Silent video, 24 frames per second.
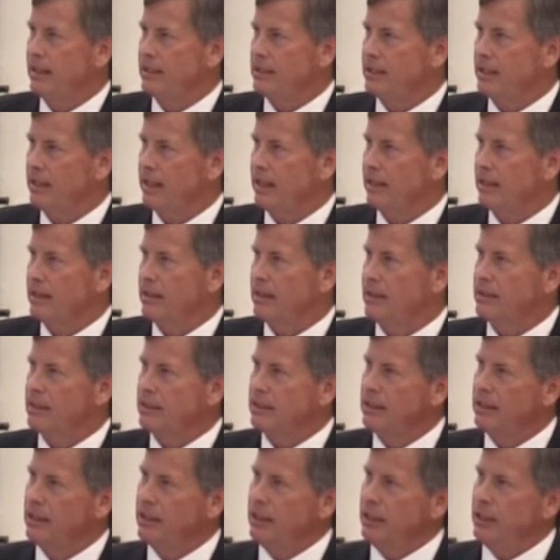checklist
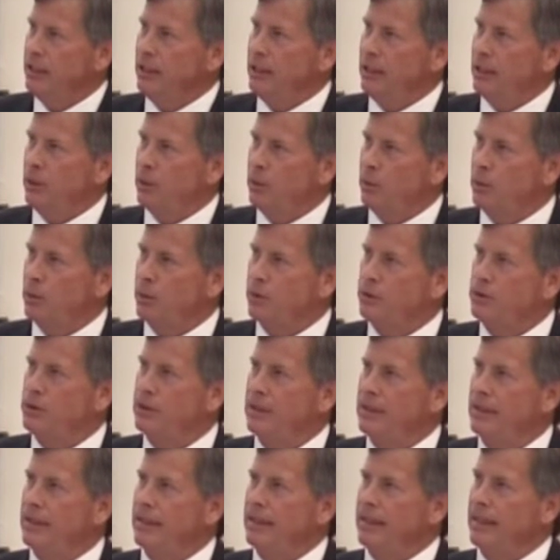in order to
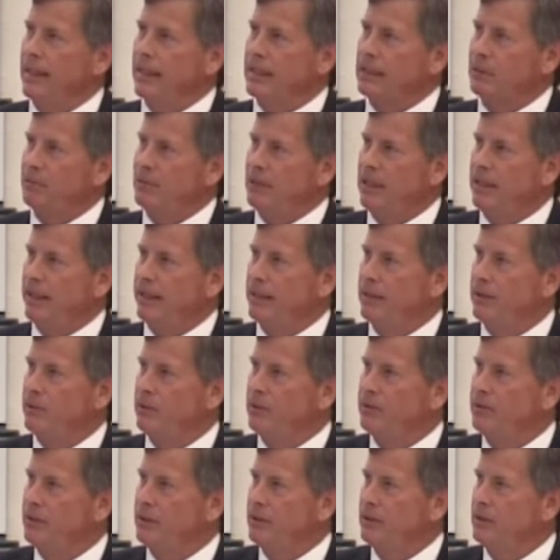get the expedited
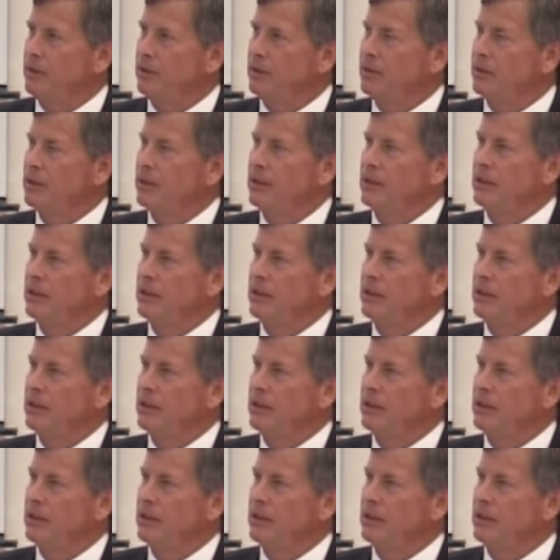review.